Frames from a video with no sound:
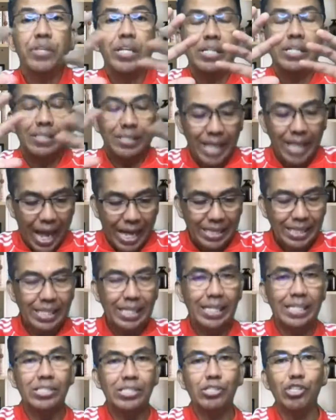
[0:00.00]
That
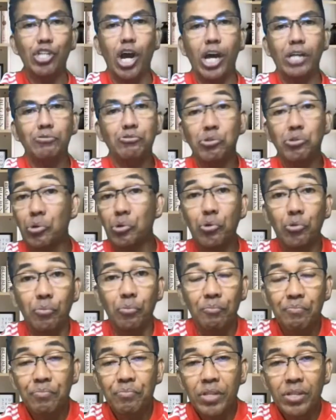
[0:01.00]
is not true.
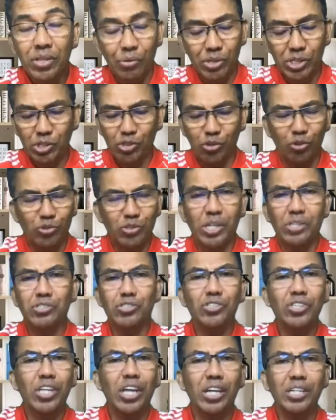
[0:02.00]
There is no
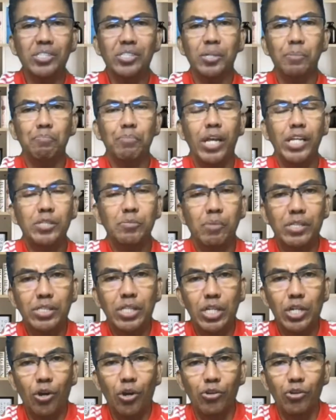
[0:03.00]
such thing as replacement
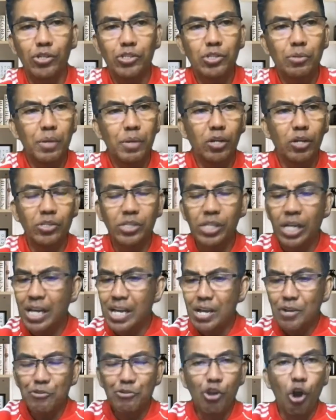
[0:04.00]
theology because
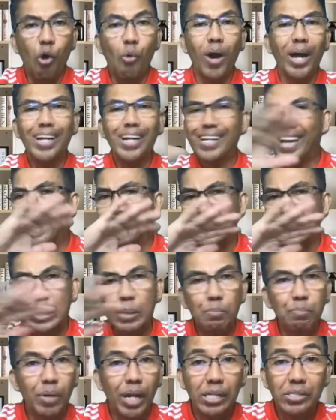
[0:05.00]
no one can
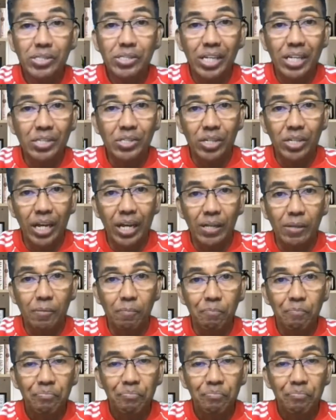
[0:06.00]
replace Israel.